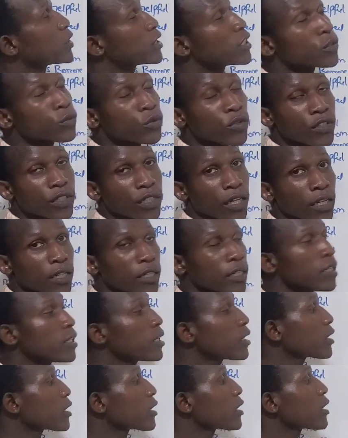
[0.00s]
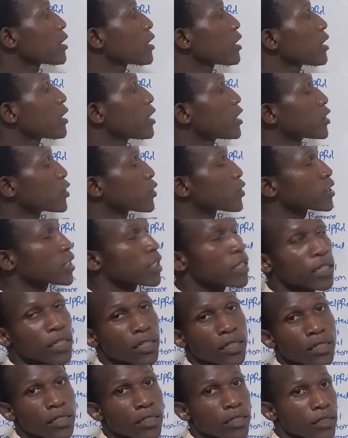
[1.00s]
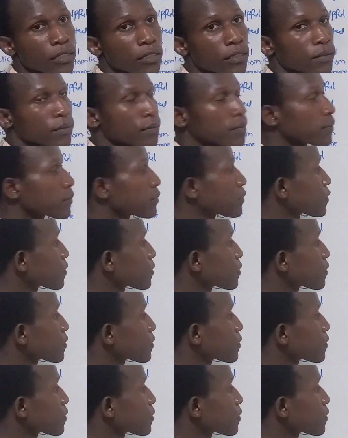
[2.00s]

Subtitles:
we need to study heterocyclics.